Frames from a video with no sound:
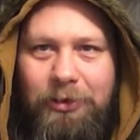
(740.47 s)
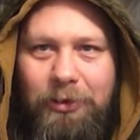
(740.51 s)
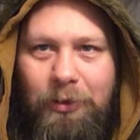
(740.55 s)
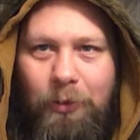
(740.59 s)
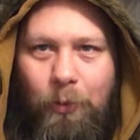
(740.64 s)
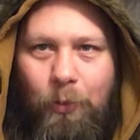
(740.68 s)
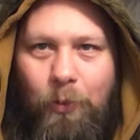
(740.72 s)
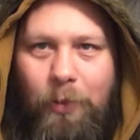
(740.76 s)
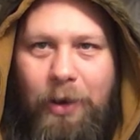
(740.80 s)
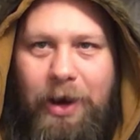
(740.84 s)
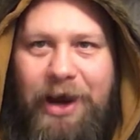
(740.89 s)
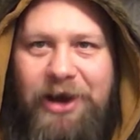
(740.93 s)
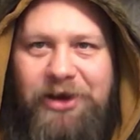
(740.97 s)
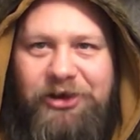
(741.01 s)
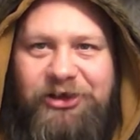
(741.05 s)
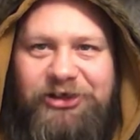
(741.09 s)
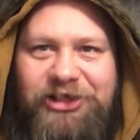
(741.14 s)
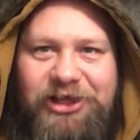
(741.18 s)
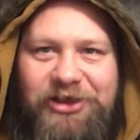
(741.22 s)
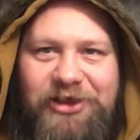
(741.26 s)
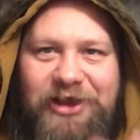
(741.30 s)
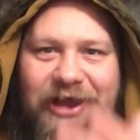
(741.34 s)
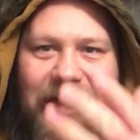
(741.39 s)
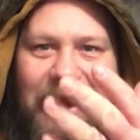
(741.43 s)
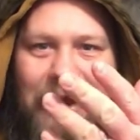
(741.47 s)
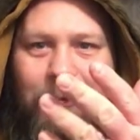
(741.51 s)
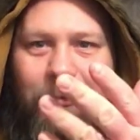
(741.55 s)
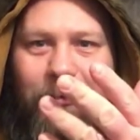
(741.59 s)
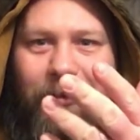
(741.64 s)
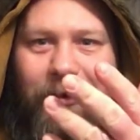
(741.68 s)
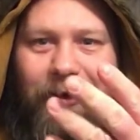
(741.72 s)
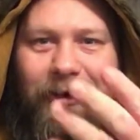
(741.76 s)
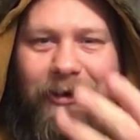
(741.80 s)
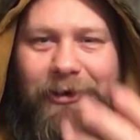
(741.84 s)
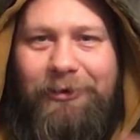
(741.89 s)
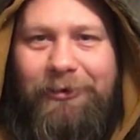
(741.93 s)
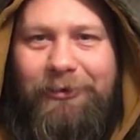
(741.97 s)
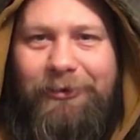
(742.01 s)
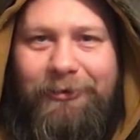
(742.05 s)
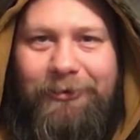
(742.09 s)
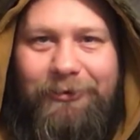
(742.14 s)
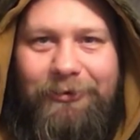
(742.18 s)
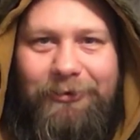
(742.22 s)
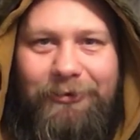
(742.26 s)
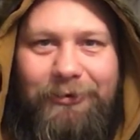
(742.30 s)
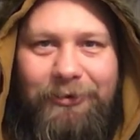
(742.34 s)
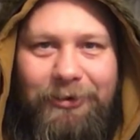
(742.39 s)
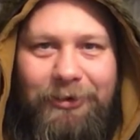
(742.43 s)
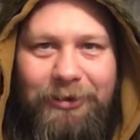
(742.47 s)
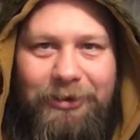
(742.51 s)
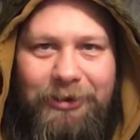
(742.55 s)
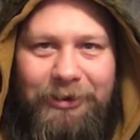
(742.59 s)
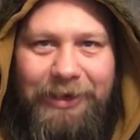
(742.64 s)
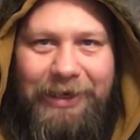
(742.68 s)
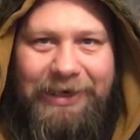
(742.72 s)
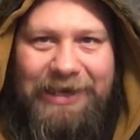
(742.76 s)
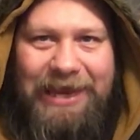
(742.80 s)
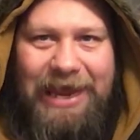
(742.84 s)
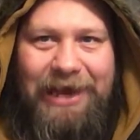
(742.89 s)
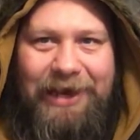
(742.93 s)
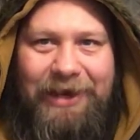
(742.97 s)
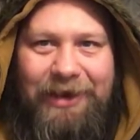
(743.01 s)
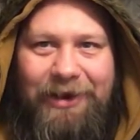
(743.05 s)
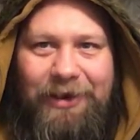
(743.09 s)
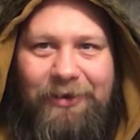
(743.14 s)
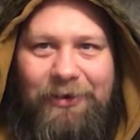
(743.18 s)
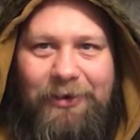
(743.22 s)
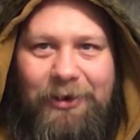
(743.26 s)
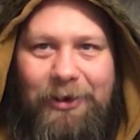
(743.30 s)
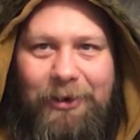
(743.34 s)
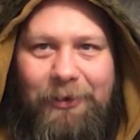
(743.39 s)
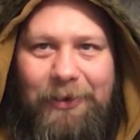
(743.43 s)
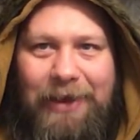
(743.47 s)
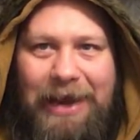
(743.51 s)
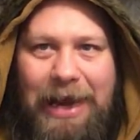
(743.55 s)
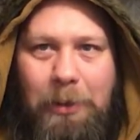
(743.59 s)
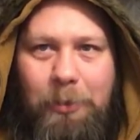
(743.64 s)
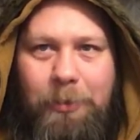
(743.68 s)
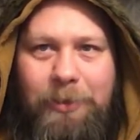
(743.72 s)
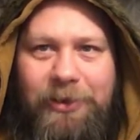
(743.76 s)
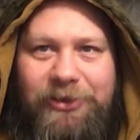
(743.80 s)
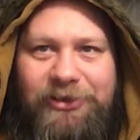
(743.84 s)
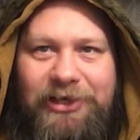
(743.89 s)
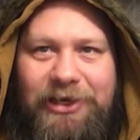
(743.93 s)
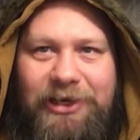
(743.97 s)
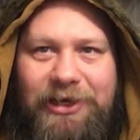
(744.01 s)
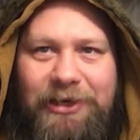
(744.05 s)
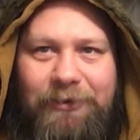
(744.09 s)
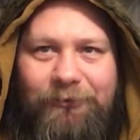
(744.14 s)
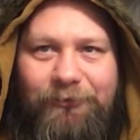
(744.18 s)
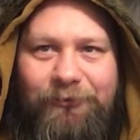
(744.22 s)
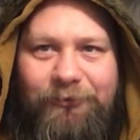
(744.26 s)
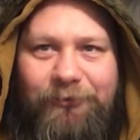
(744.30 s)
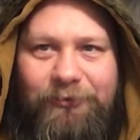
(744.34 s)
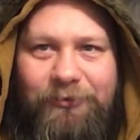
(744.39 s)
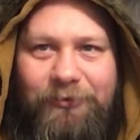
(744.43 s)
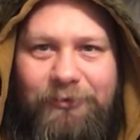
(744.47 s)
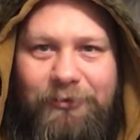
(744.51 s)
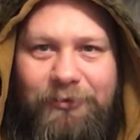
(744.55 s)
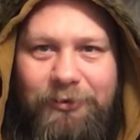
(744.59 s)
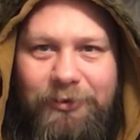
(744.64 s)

Why did you send the hammer there? You can't get in there, the hammer will be safe.